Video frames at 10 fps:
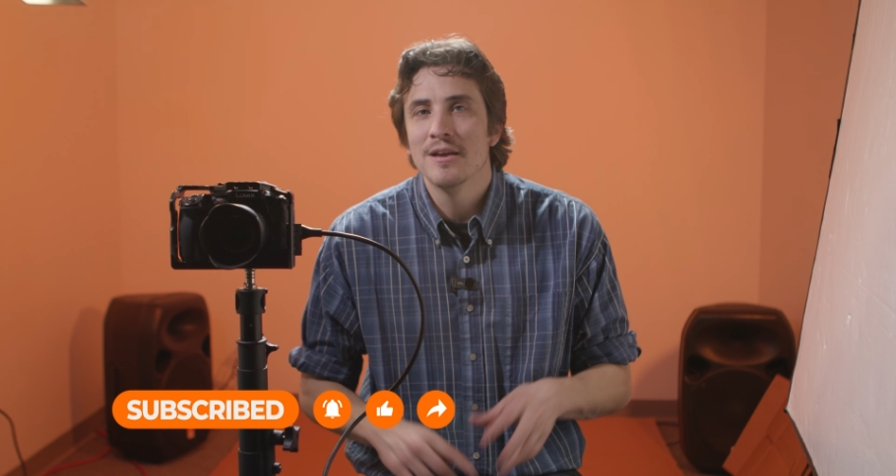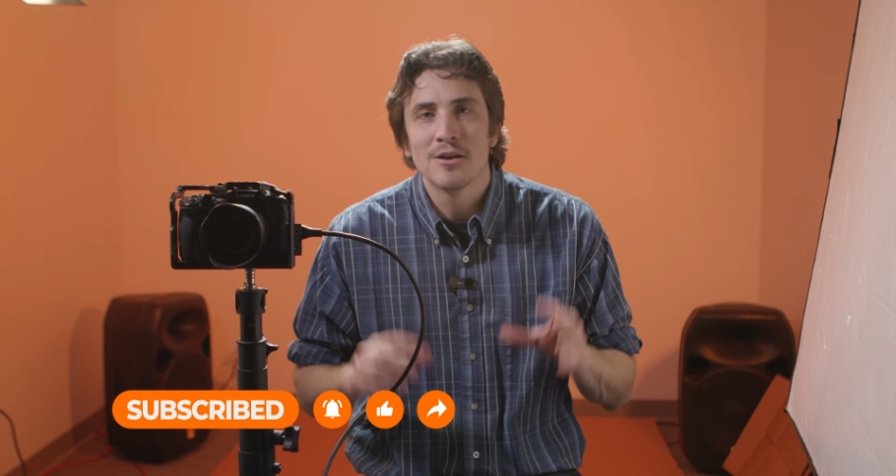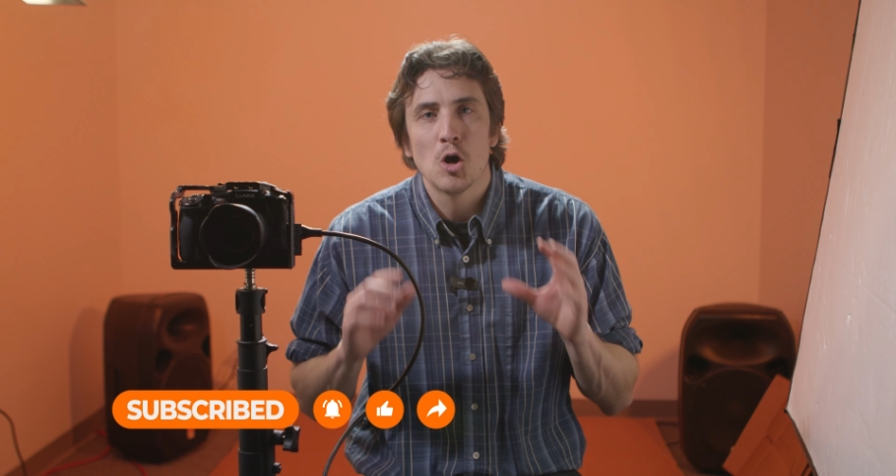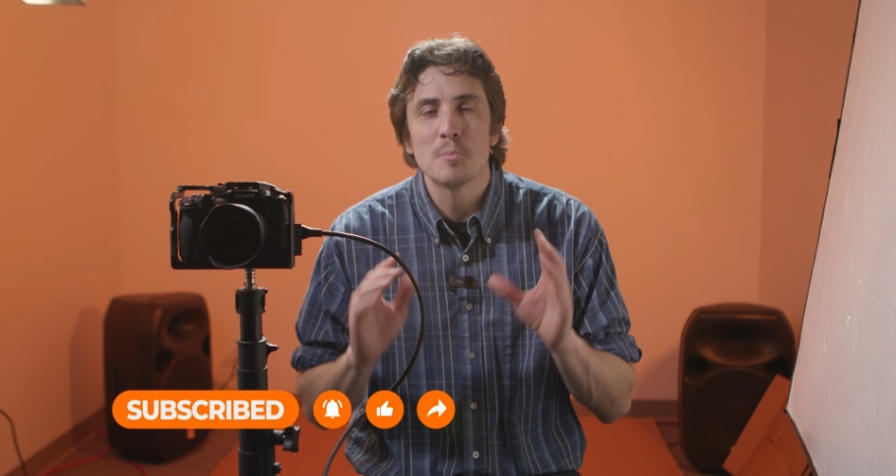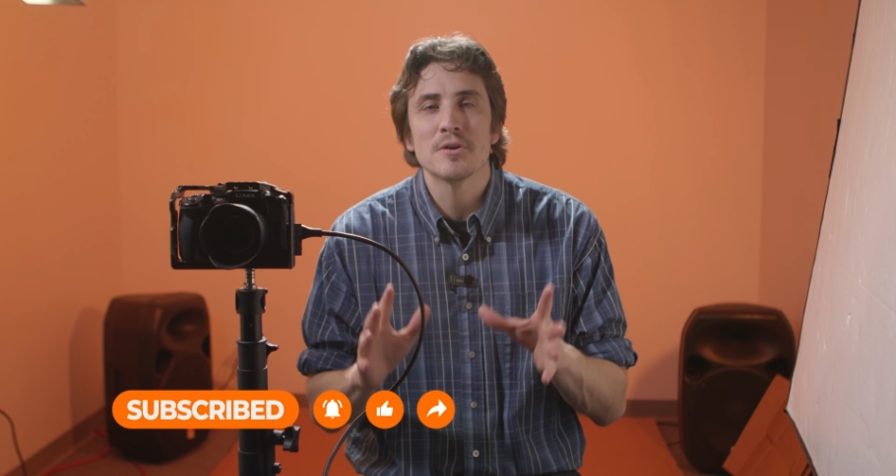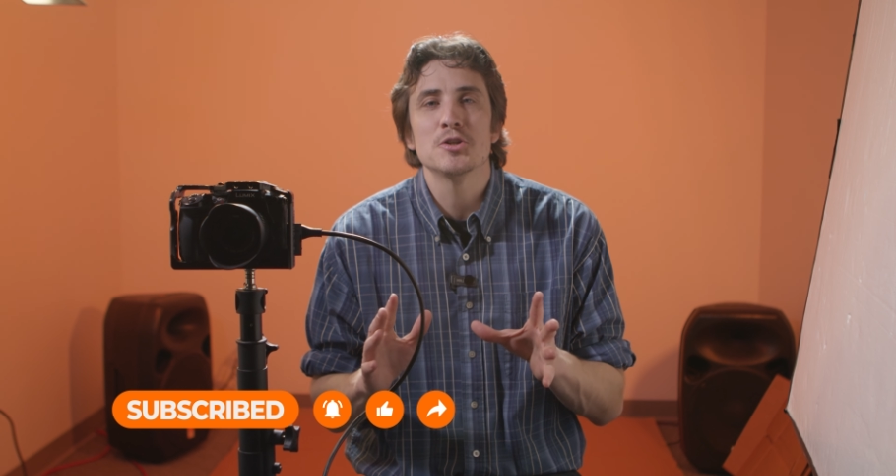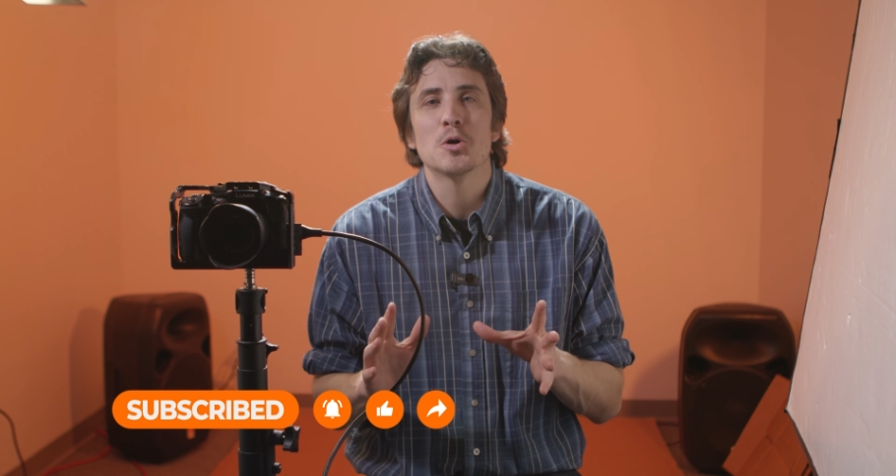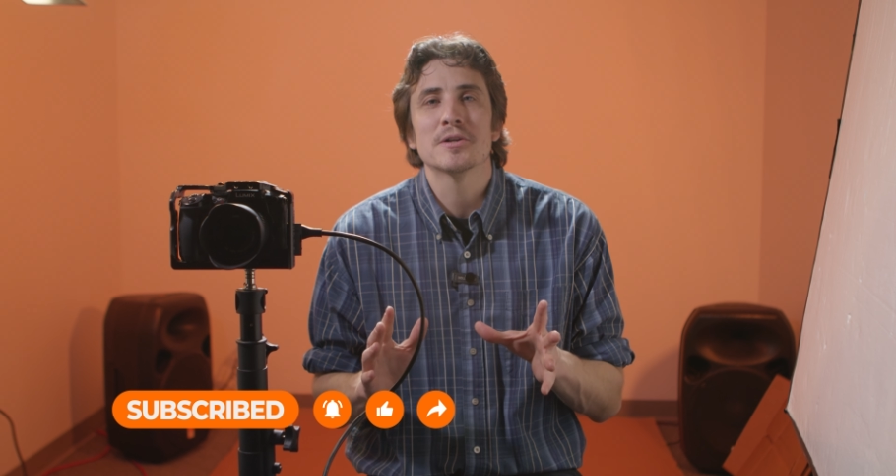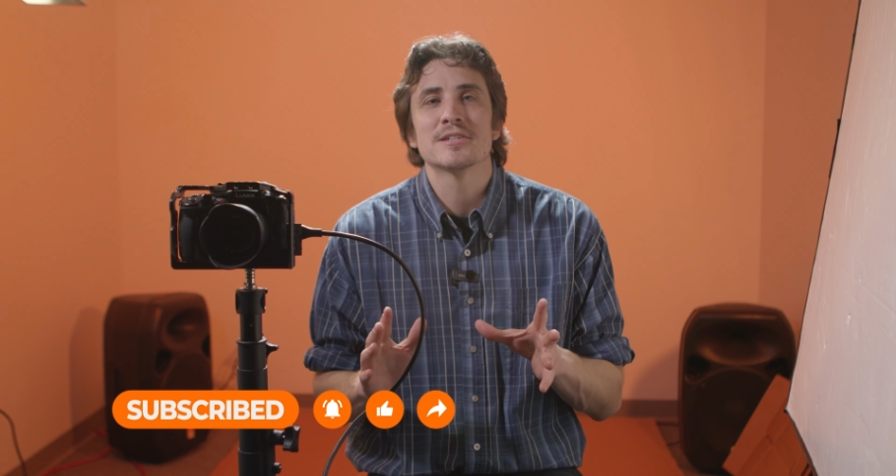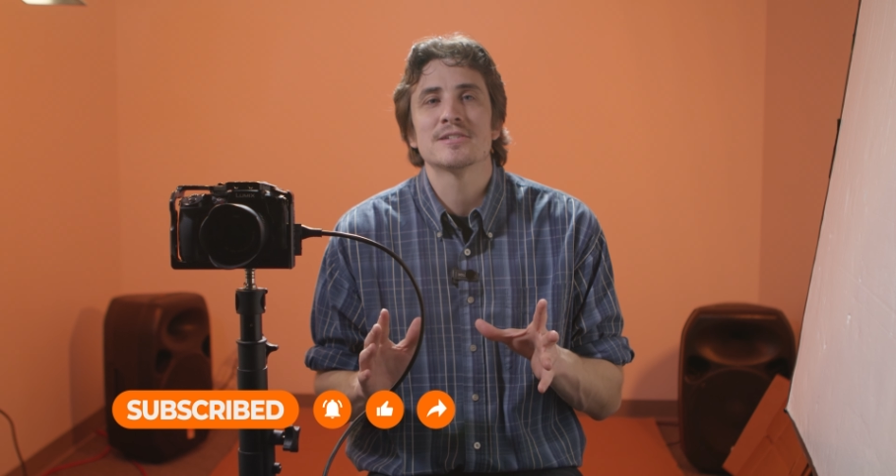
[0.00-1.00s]
Hope you
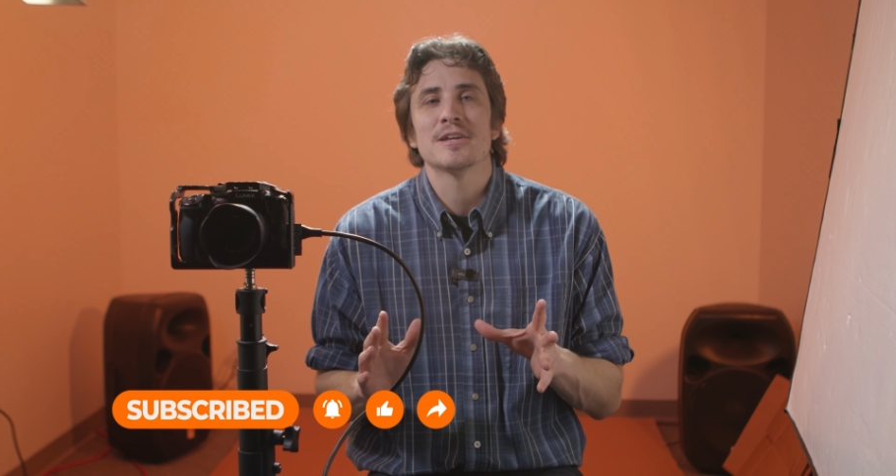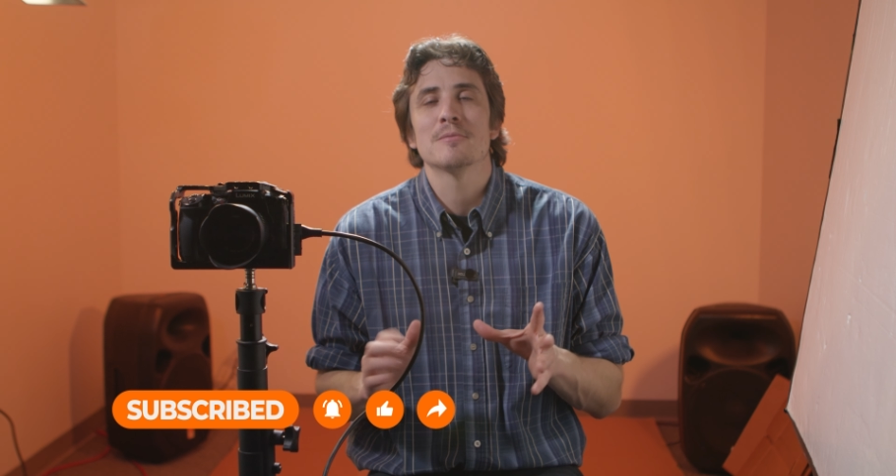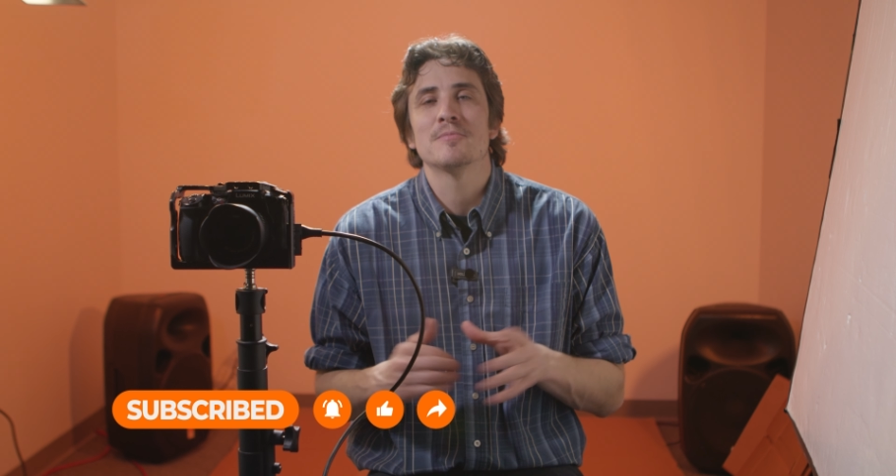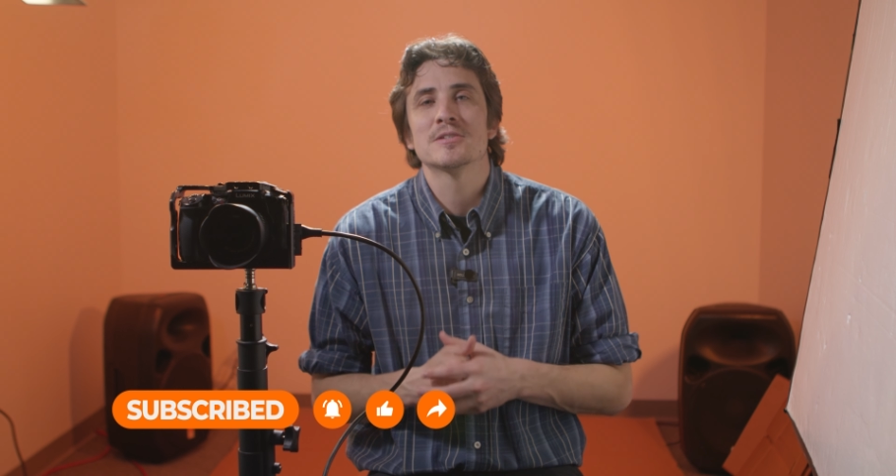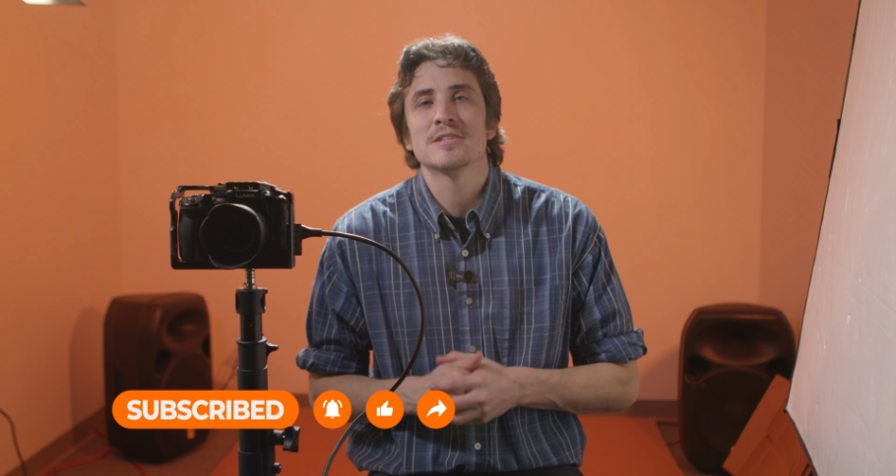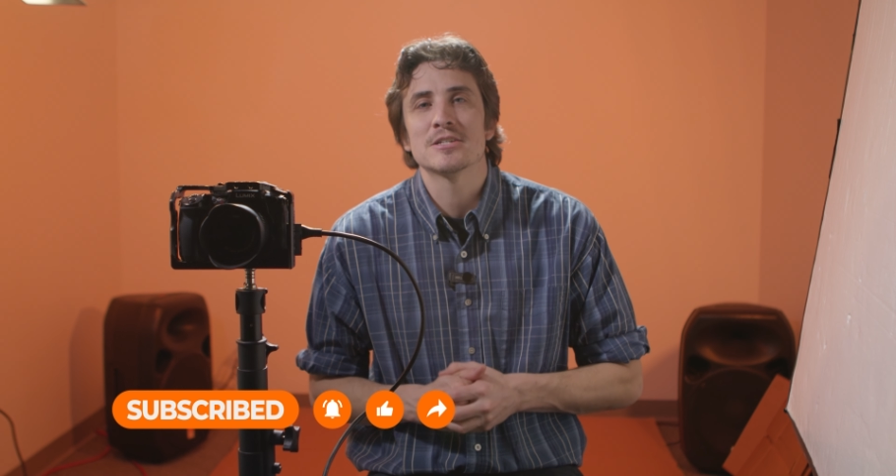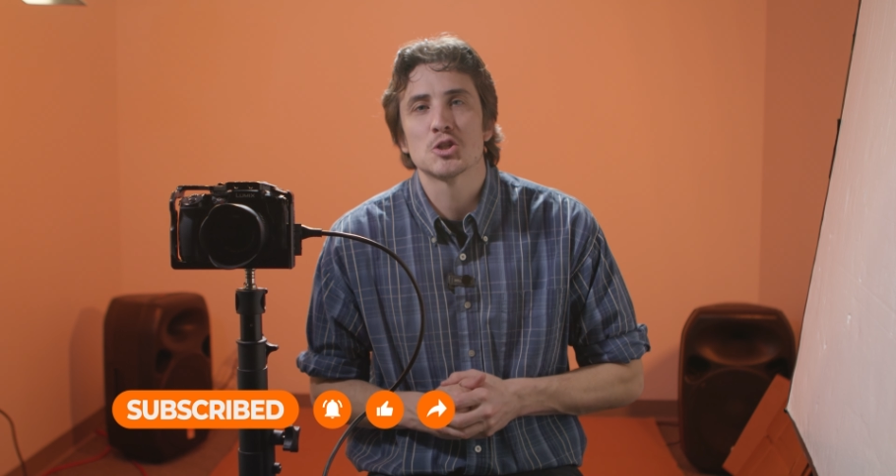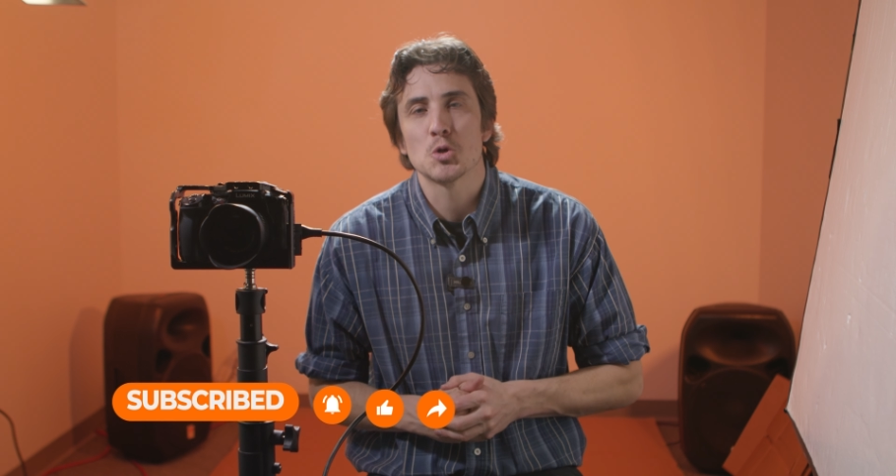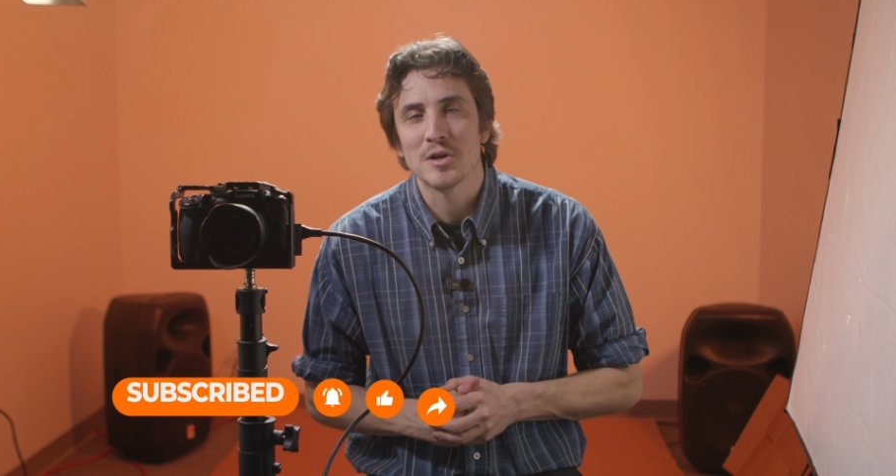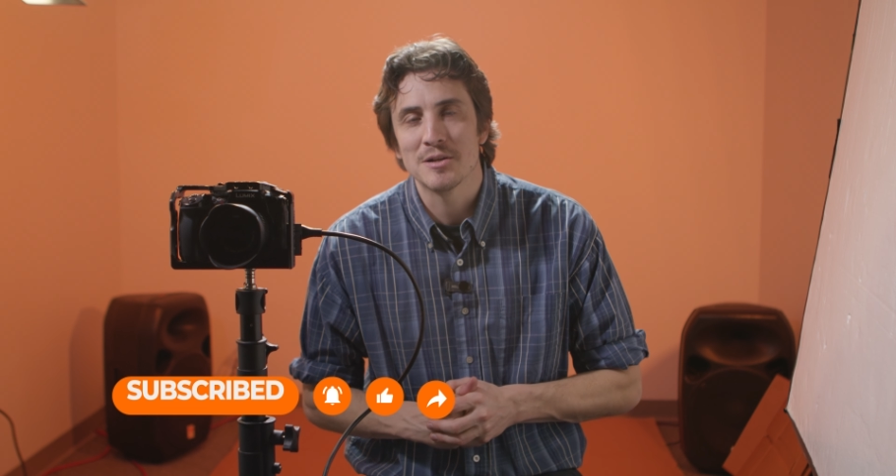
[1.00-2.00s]
enjoyed this tip. This is
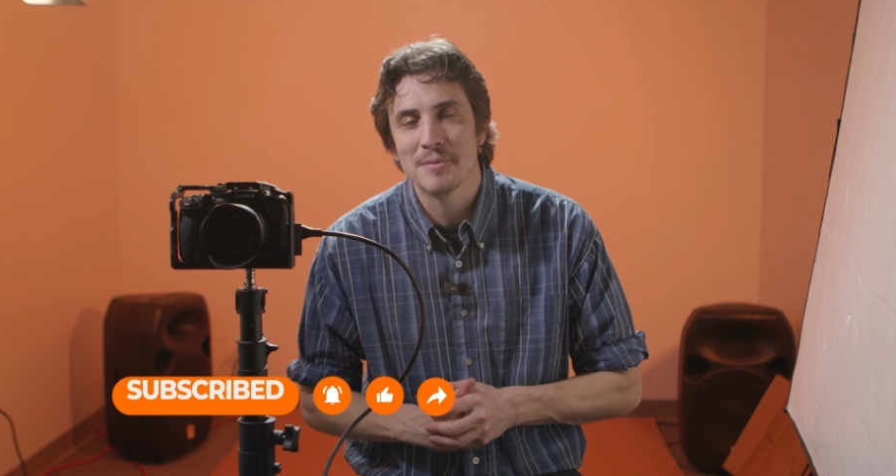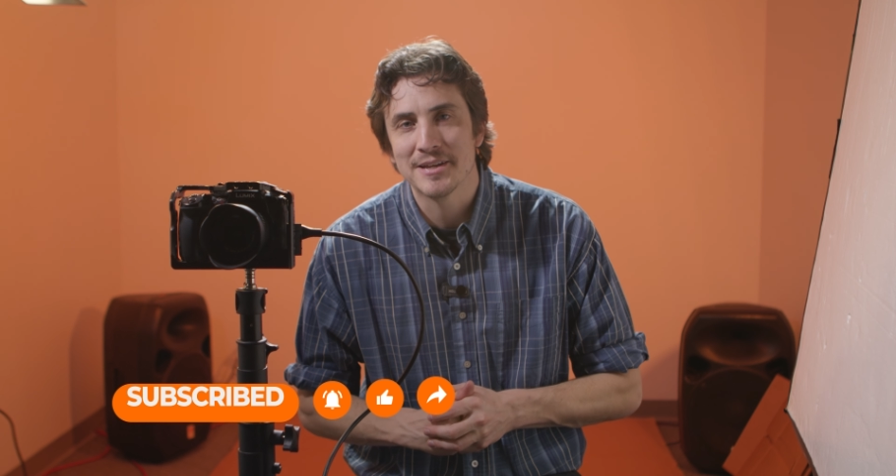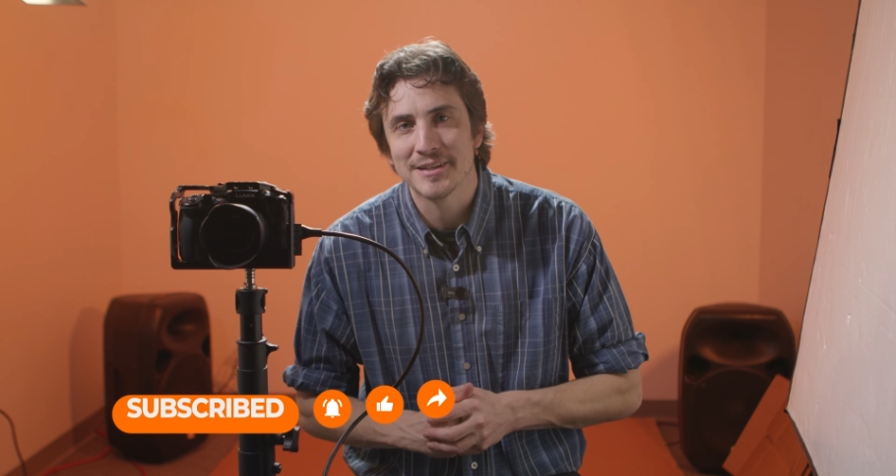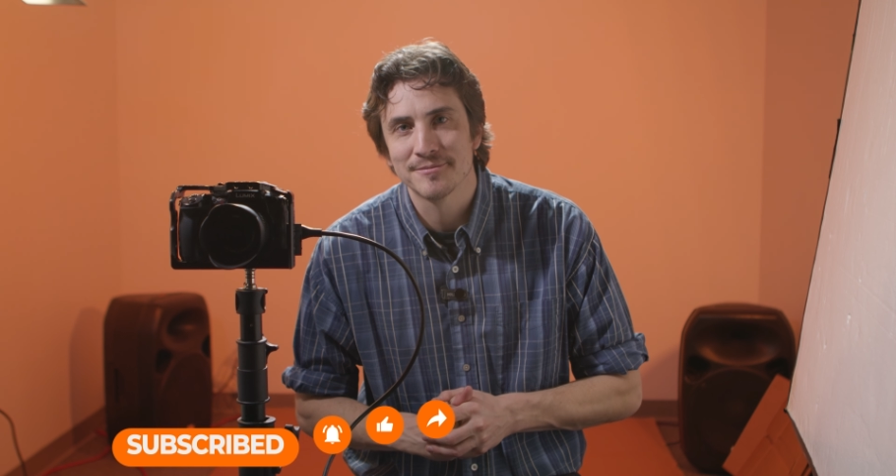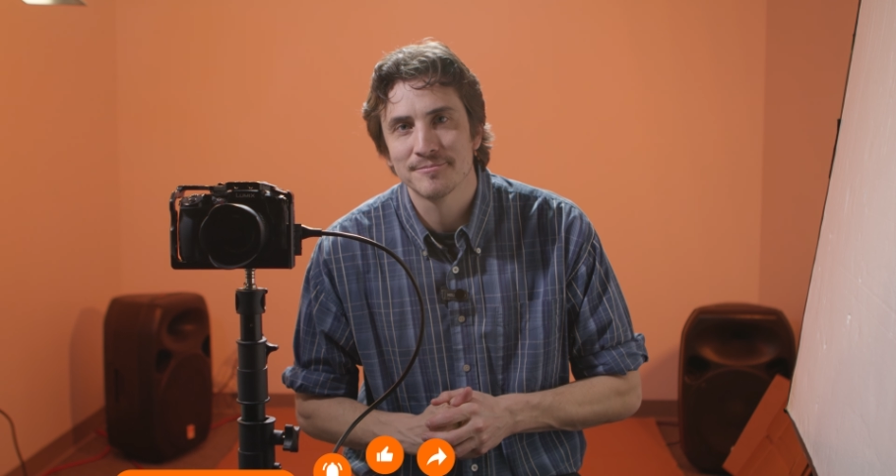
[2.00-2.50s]
story in the making.